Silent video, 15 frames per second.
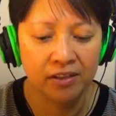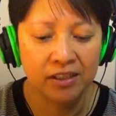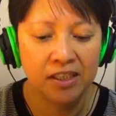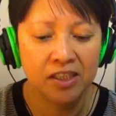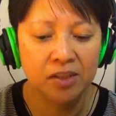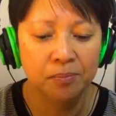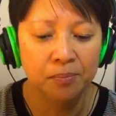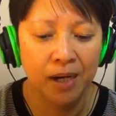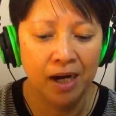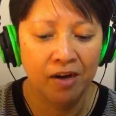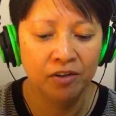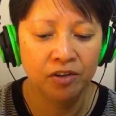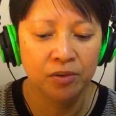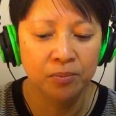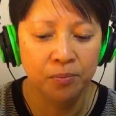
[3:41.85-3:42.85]
is
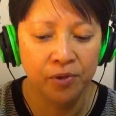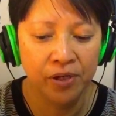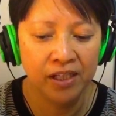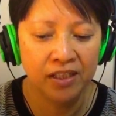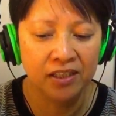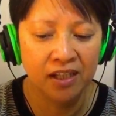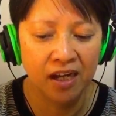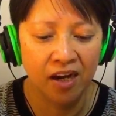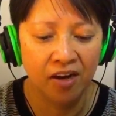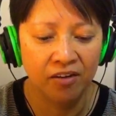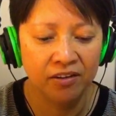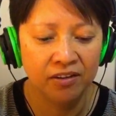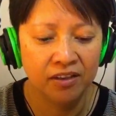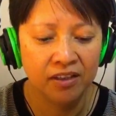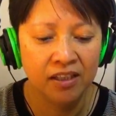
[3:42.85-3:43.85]
bound to break
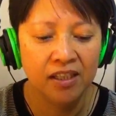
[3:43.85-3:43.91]
down